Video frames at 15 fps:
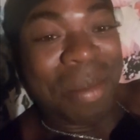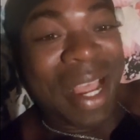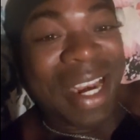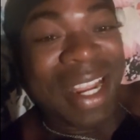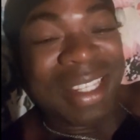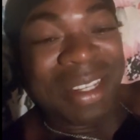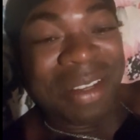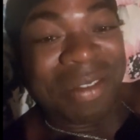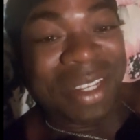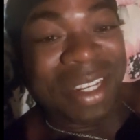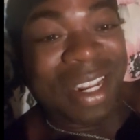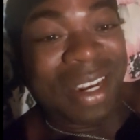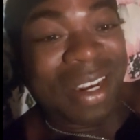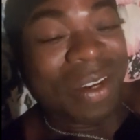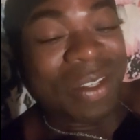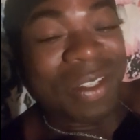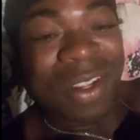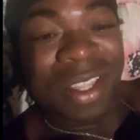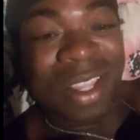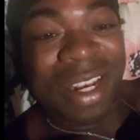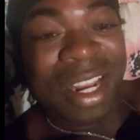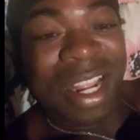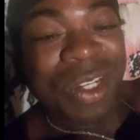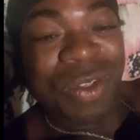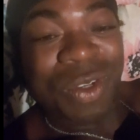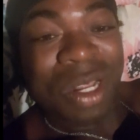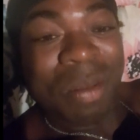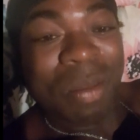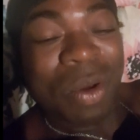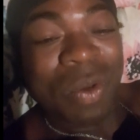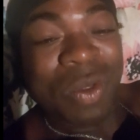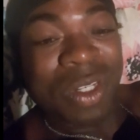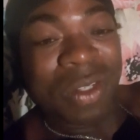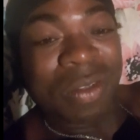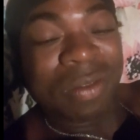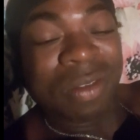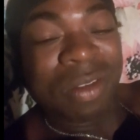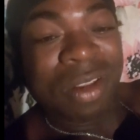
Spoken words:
additives in it. There's nothing natural about it.